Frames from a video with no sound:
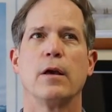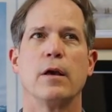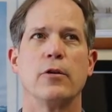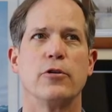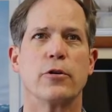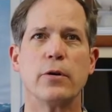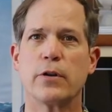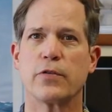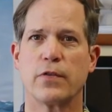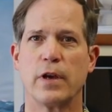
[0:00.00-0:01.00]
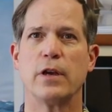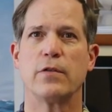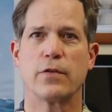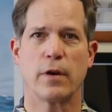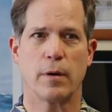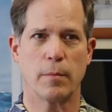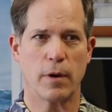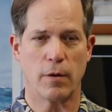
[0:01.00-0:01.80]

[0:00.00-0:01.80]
eh, you're going to see some a,